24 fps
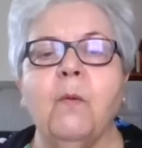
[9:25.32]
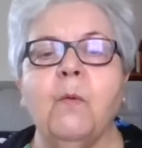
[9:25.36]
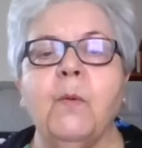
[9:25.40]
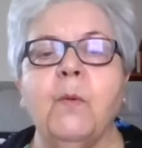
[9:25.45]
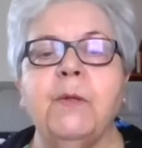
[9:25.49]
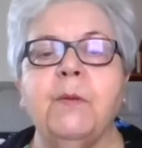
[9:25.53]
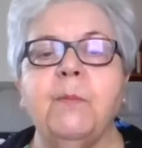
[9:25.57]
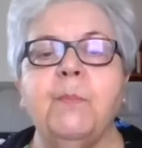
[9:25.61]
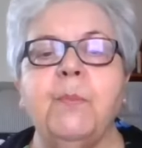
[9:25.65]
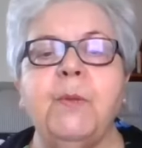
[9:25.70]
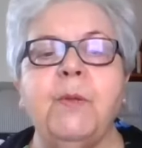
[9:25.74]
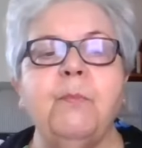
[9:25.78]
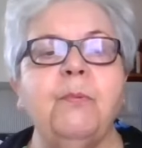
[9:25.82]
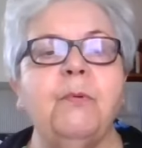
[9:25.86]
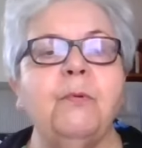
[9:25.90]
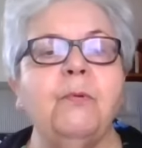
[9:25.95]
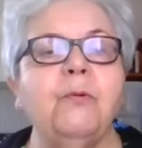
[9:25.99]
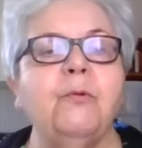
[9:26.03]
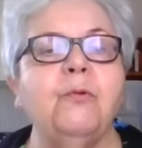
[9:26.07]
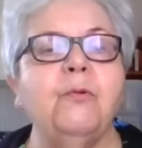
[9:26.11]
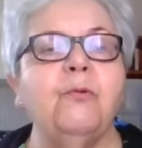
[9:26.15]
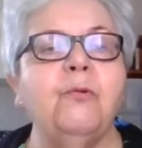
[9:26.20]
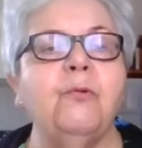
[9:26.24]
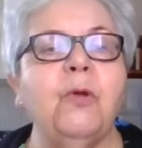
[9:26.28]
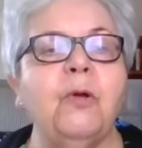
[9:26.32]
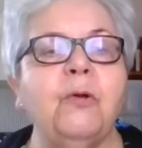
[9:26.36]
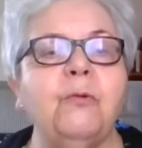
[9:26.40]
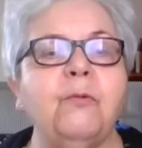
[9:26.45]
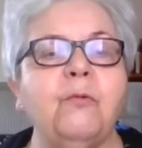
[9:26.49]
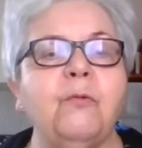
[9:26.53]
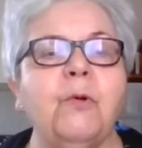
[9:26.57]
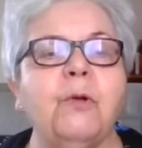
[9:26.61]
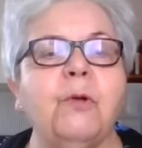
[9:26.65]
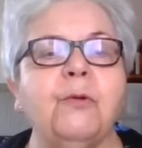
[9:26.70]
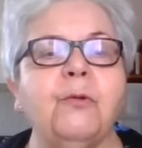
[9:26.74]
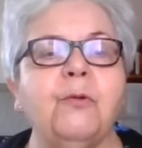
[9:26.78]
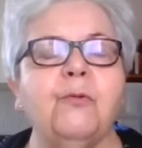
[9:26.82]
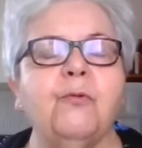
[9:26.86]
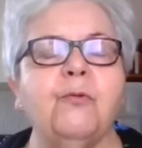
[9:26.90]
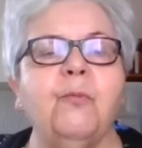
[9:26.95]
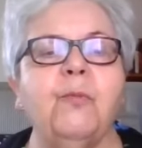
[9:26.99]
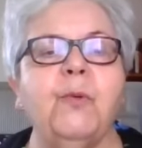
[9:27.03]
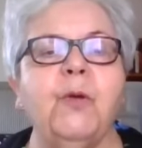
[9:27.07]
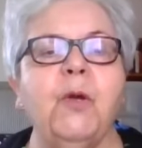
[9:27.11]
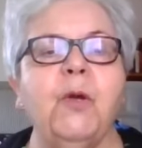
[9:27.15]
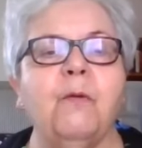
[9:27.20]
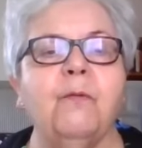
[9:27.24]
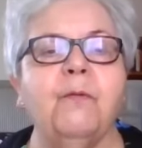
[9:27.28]
When people do not want to
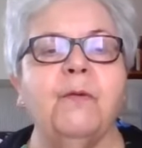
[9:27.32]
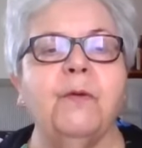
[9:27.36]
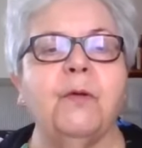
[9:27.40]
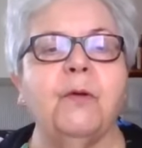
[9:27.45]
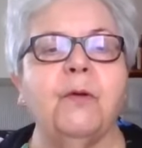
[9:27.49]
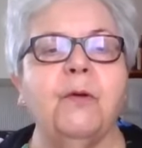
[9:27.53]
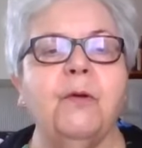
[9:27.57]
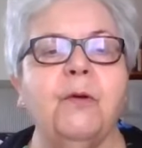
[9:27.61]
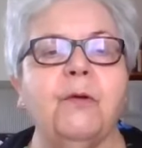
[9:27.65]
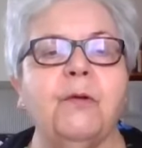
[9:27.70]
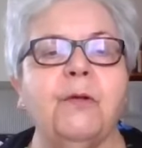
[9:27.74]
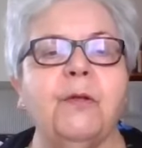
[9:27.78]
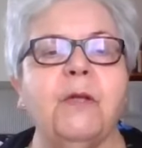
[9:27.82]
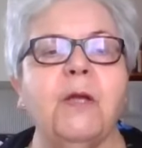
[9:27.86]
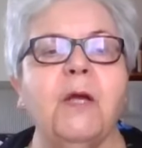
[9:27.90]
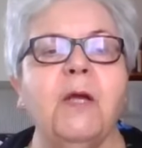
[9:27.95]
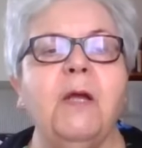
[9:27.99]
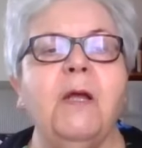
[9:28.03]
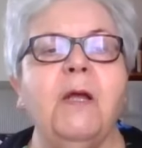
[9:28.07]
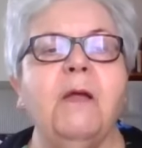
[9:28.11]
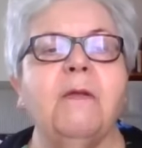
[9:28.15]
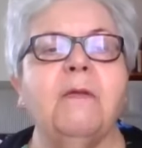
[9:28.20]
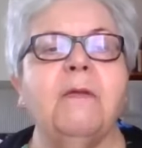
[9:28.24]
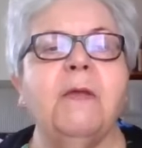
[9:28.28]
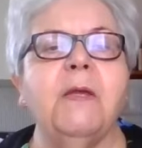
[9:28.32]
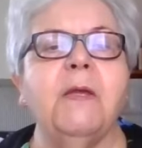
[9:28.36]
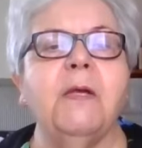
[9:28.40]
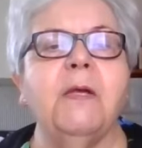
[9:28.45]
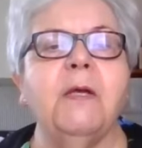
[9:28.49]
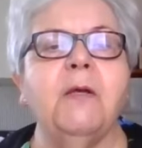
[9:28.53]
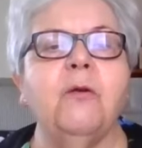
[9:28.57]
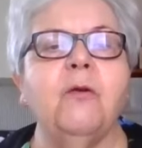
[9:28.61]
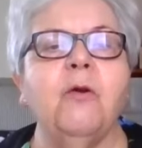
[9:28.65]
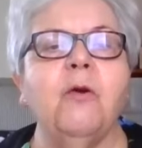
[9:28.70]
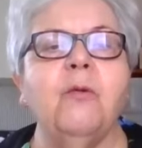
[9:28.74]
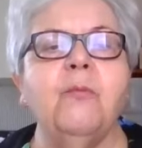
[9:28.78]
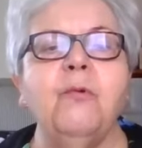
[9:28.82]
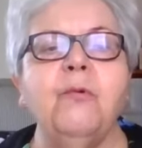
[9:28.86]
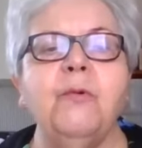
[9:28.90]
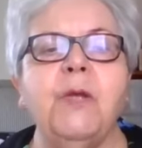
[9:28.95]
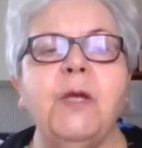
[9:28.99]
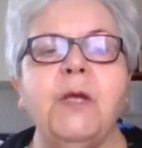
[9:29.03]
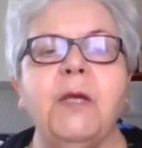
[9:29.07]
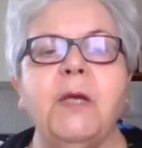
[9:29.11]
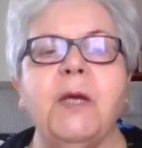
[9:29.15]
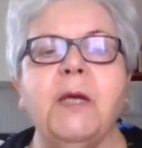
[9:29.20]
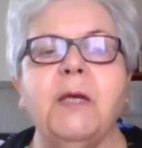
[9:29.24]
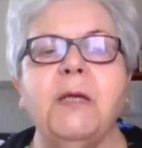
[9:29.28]
be overheard, they can
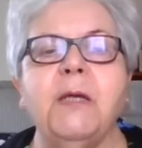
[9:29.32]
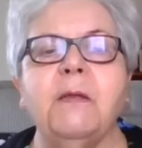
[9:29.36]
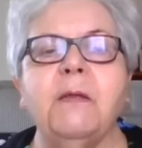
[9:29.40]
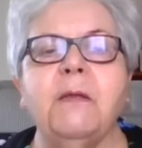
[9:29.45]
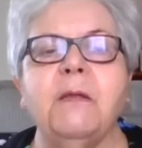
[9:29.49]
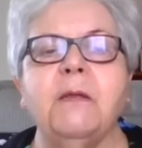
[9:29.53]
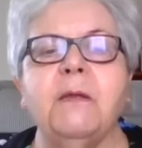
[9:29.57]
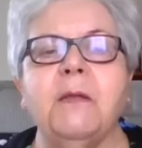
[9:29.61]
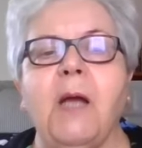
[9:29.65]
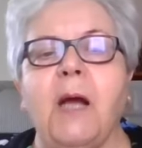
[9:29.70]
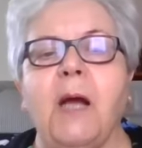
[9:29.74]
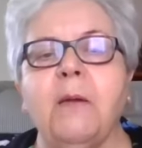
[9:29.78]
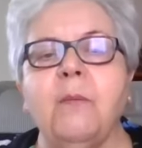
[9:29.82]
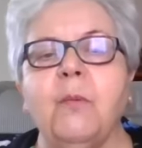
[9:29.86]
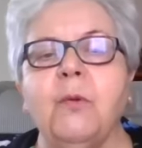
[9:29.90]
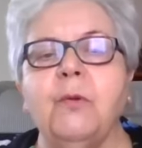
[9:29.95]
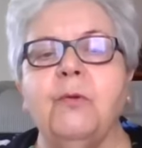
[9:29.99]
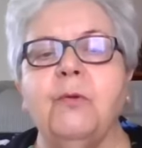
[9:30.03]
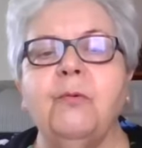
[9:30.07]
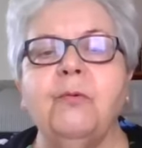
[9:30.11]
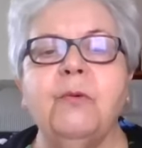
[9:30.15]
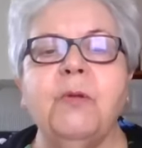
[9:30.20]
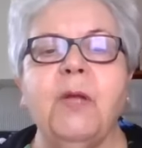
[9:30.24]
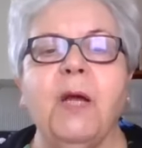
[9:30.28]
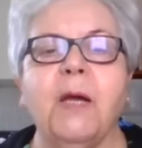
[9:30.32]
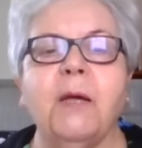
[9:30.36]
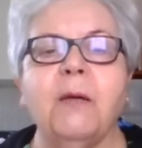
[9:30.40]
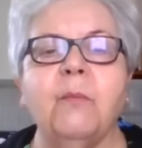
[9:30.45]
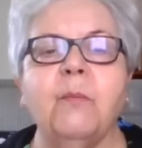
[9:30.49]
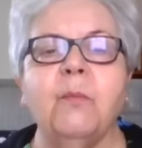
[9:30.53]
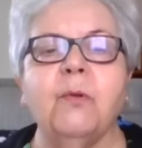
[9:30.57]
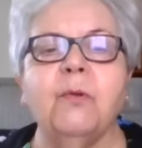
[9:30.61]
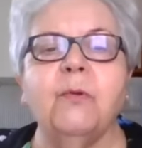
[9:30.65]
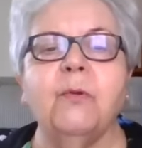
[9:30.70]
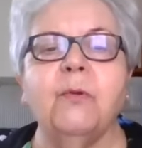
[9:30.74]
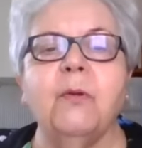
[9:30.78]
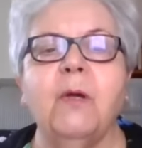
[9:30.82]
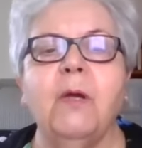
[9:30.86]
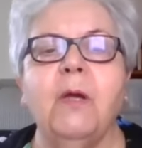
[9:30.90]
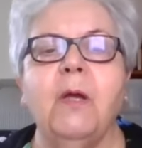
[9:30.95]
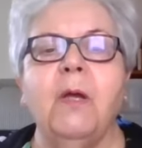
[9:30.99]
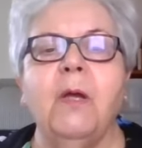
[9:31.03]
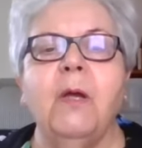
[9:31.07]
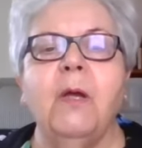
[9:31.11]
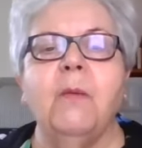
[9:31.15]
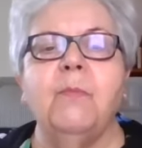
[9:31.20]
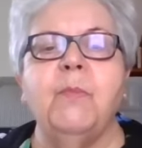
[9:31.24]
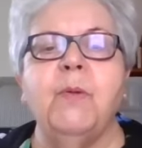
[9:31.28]
communicate daemon to daemon.
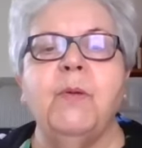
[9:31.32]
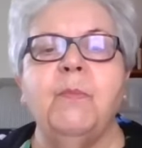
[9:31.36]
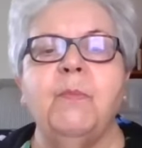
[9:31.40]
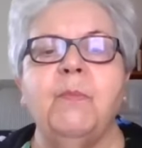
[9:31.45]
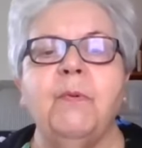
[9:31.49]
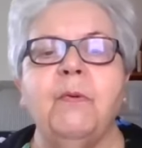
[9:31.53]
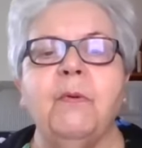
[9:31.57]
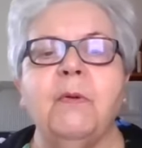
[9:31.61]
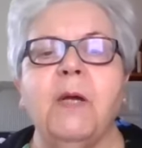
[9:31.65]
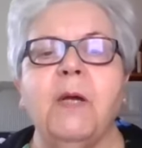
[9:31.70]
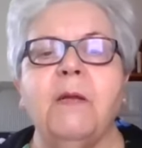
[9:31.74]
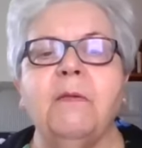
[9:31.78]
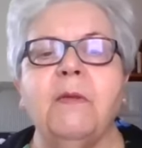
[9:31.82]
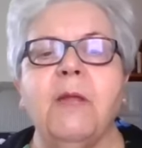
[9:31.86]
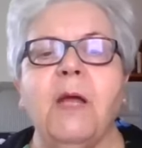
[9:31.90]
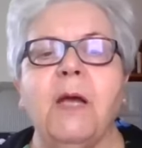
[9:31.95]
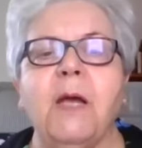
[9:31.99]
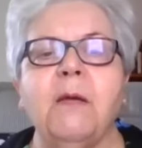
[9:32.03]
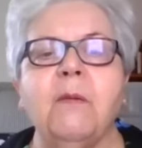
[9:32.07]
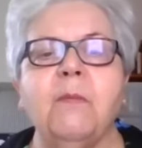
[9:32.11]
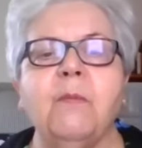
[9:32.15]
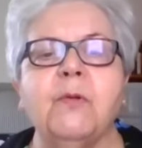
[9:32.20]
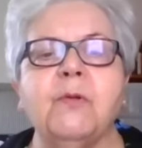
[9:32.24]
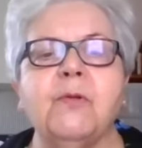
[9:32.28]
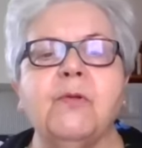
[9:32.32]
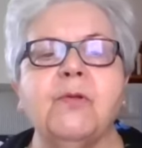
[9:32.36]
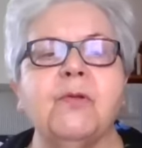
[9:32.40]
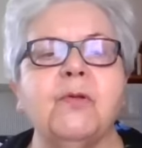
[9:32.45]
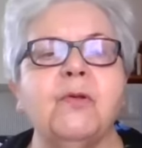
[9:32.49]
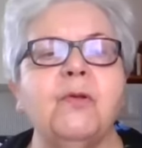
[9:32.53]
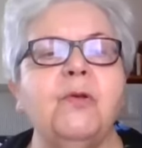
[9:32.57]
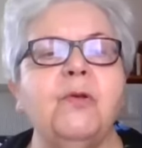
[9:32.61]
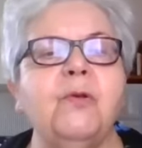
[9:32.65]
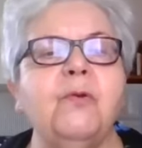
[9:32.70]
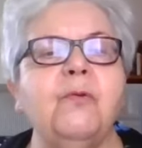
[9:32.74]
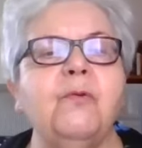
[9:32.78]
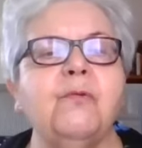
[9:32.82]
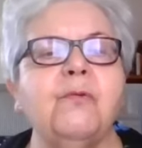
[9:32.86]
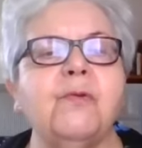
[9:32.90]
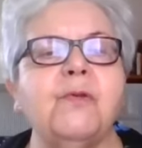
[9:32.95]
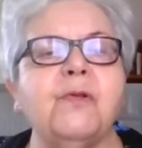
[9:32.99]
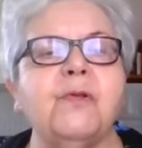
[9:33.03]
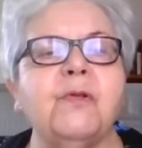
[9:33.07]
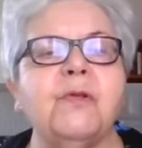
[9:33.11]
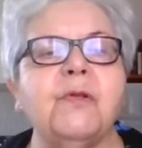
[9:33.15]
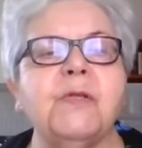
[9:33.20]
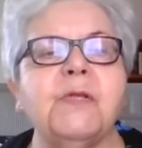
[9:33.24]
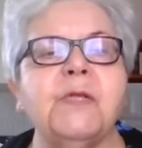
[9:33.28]
People and daemons
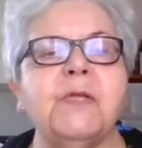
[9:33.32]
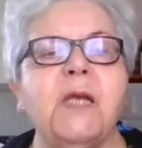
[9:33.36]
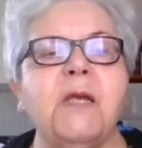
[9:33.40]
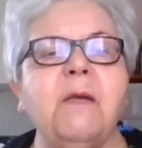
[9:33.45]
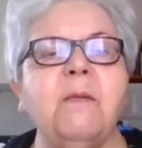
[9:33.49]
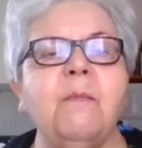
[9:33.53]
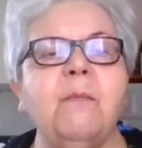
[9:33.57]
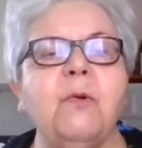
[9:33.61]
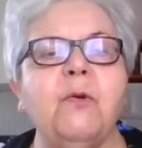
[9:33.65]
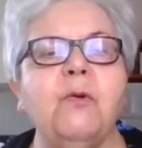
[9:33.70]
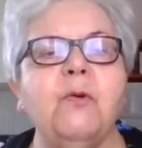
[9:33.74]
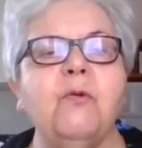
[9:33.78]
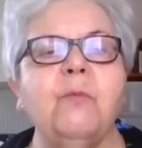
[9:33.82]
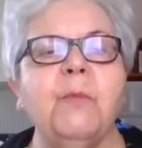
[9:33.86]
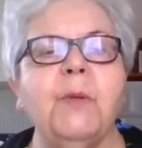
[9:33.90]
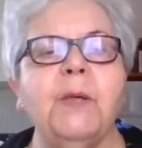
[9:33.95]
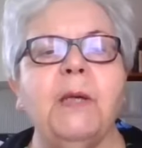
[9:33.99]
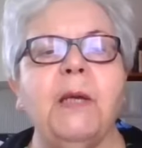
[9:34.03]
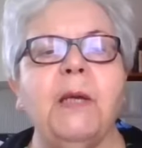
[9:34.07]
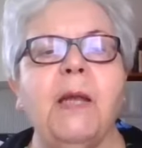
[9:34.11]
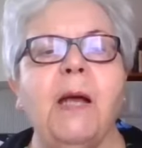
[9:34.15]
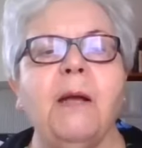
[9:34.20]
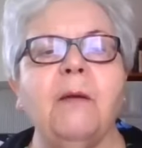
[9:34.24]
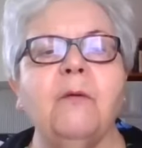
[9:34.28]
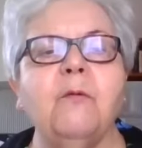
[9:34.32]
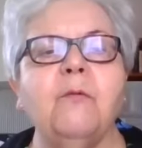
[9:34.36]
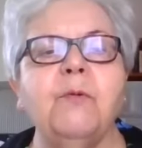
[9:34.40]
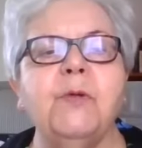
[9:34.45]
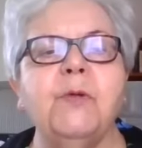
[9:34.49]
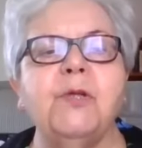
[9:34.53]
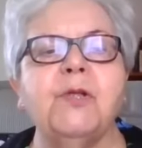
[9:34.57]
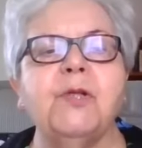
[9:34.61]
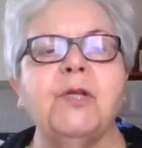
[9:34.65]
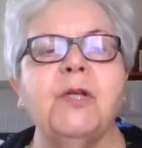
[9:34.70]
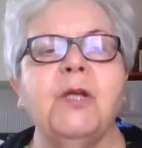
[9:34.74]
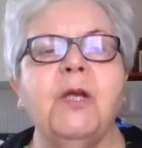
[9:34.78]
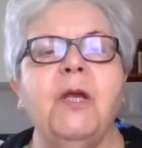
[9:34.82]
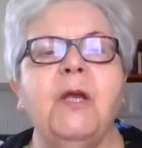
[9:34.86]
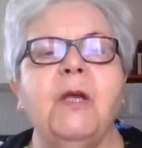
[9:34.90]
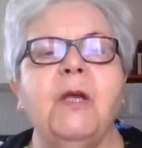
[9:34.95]
use the same human language,